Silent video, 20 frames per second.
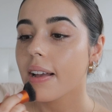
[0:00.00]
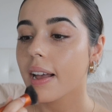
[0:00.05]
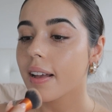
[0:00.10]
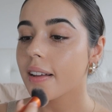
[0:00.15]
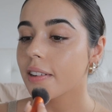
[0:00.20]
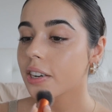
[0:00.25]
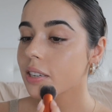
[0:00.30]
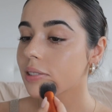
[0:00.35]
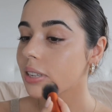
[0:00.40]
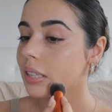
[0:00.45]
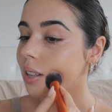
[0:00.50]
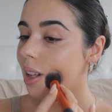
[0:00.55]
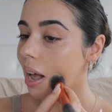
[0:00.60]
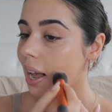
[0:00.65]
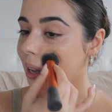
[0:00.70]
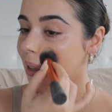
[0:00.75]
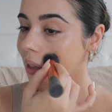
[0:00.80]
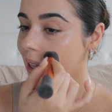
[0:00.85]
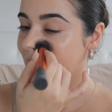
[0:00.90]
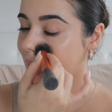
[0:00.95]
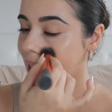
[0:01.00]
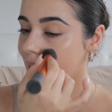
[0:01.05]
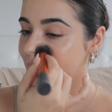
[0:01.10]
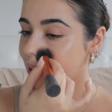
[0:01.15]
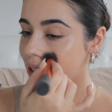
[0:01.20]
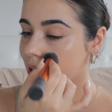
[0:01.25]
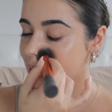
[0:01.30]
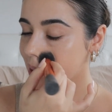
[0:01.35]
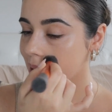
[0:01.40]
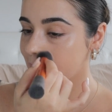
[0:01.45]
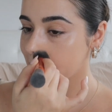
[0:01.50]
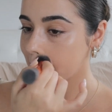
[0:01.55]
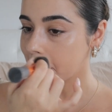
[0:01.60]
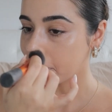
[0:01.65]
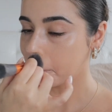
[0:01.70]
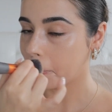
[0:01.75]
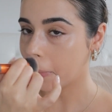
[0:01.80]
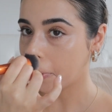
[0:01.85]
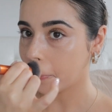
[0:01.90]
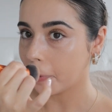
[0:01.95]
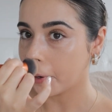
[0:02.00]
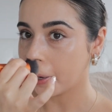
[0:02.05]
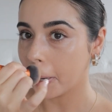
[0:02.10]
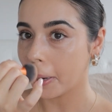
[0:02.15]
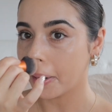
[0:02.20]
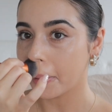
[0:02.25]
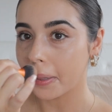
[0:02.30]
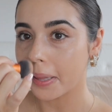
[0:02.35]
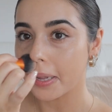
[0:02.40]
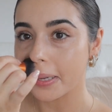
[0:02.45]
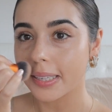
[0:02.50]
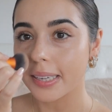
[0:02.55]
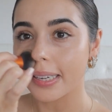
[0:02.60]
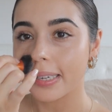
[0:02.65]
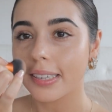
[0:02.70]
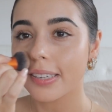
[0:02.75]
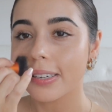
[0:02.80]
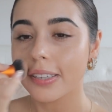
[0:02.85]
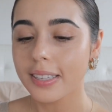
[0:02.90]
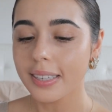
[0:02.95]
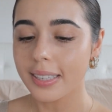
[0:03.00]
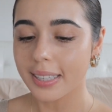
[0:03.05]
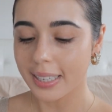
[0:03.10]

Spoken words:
and just lightly just buffing this into the